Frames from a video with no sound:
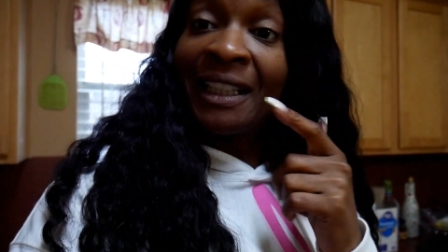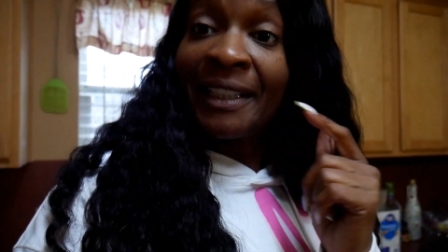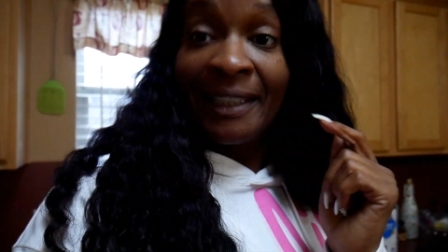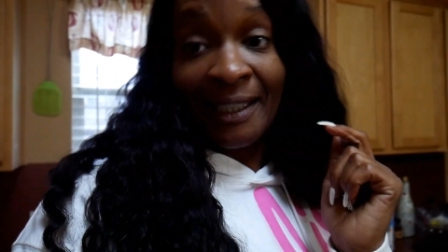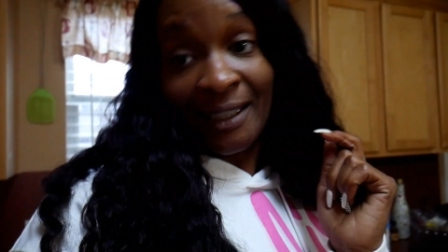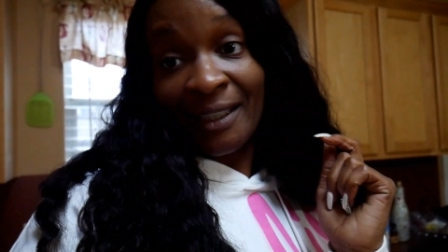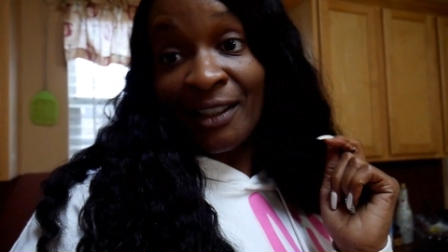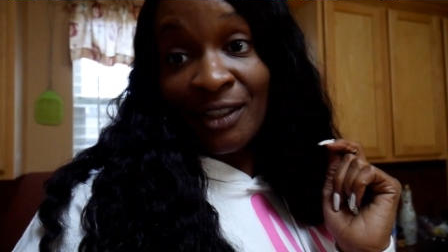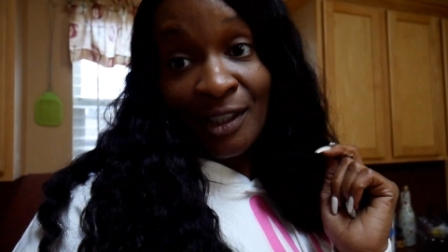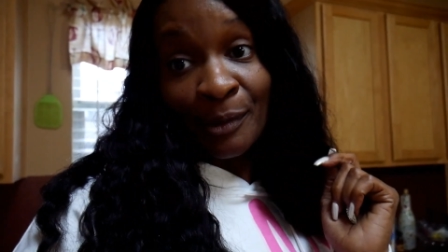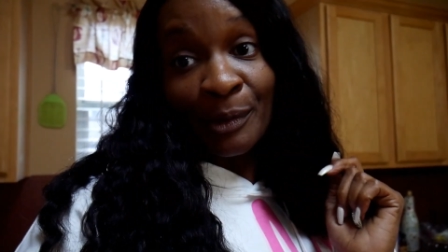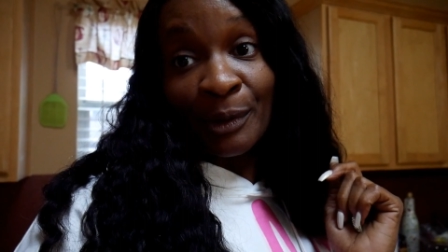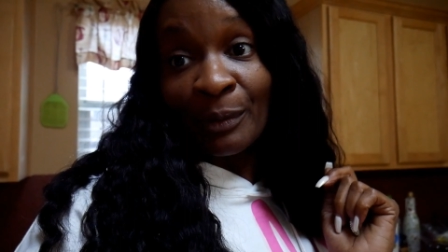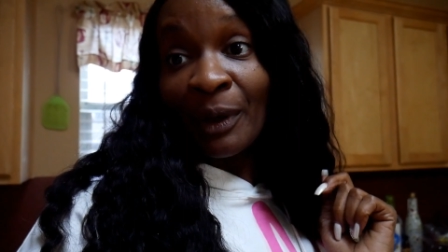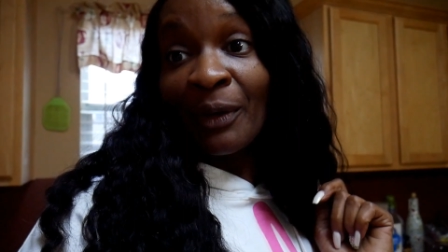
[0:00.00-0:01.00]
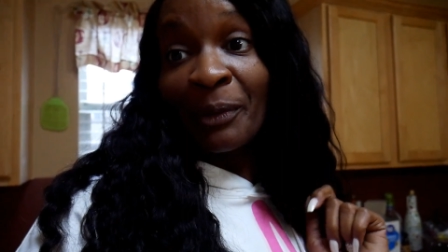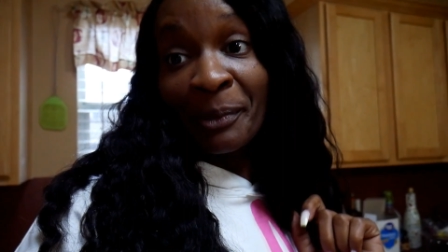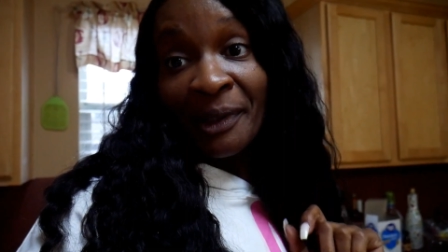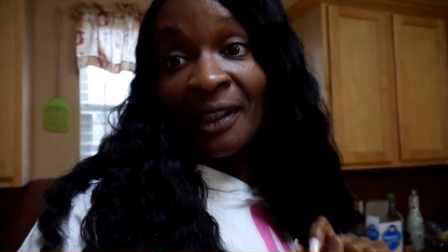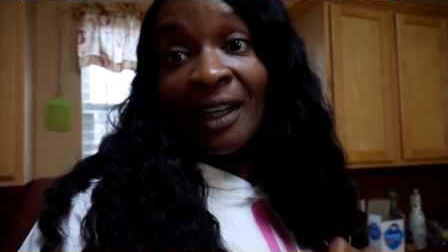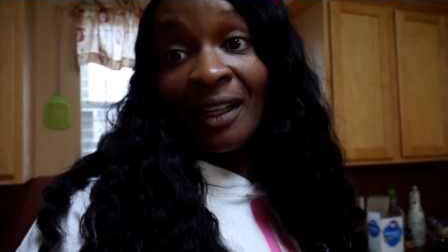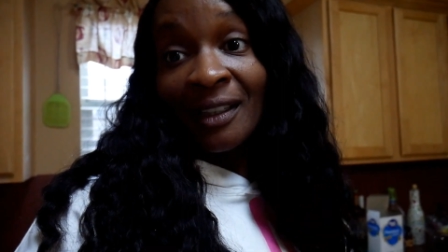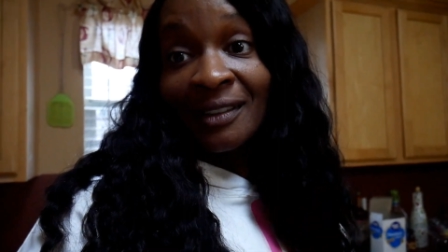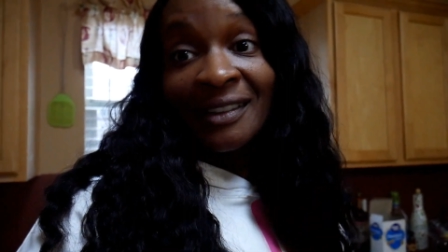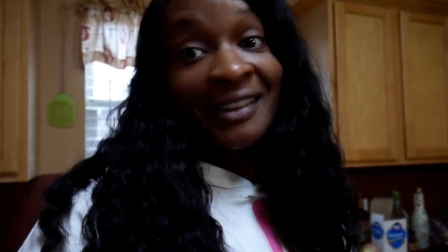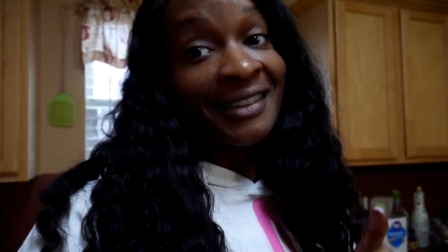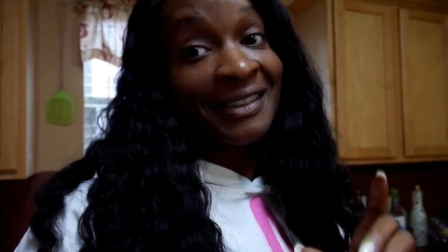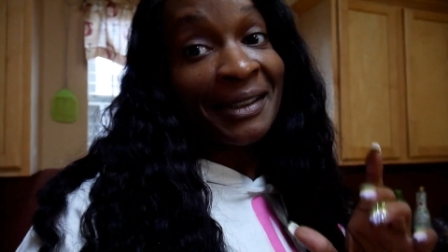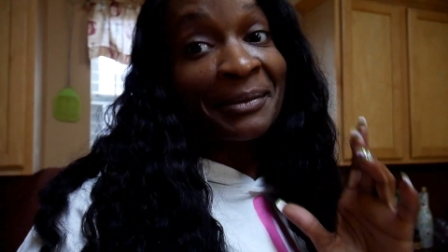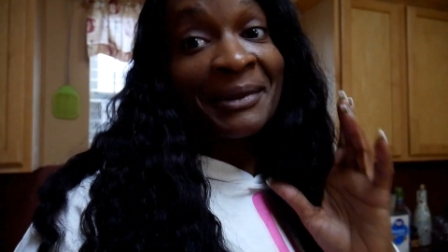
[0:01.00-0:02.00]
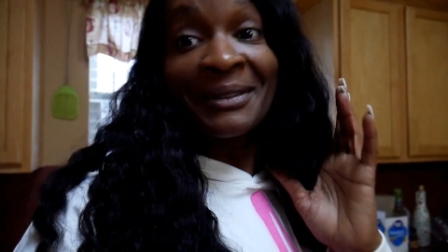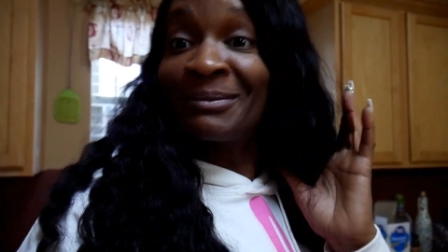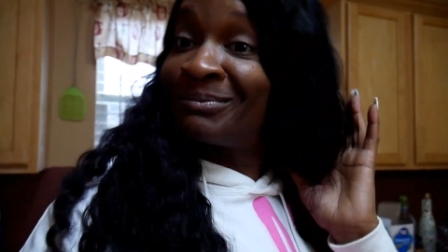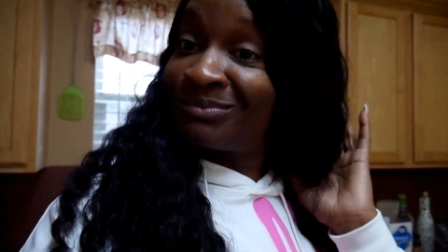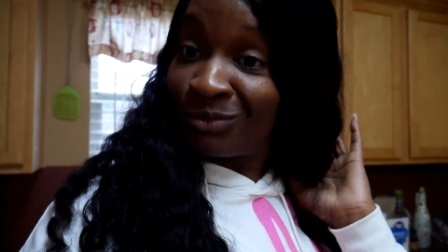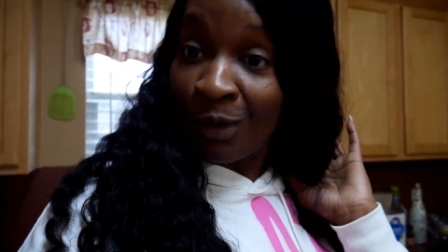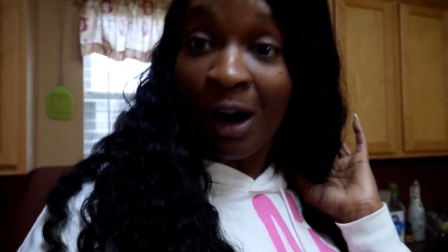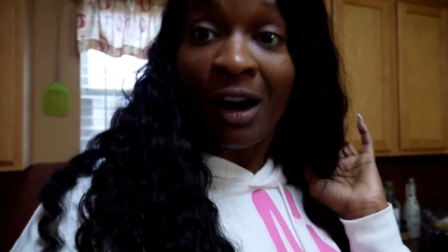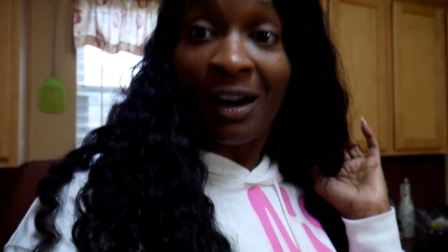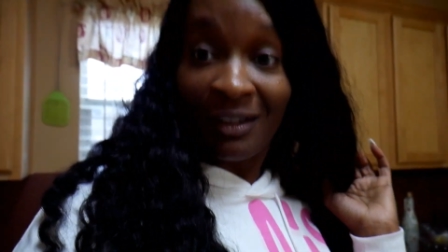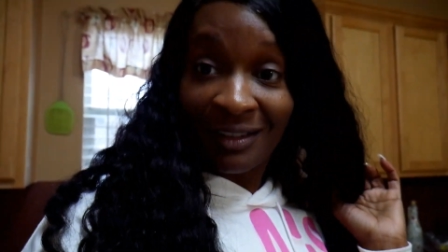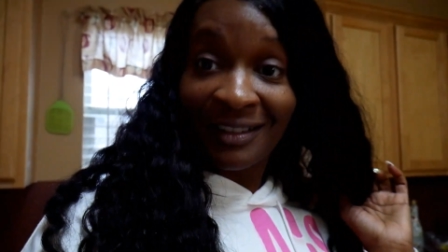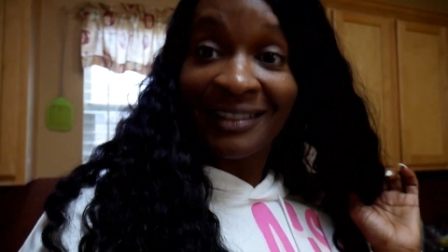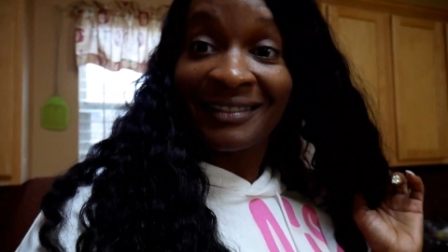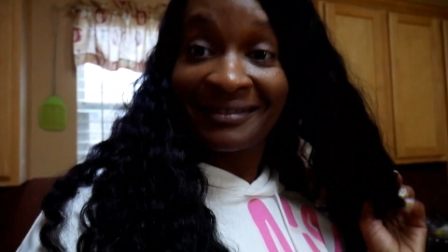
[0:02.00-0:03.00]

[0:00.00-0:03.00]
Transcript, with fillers: Yeah, there's something wrong with me, y'all. There's something wrong.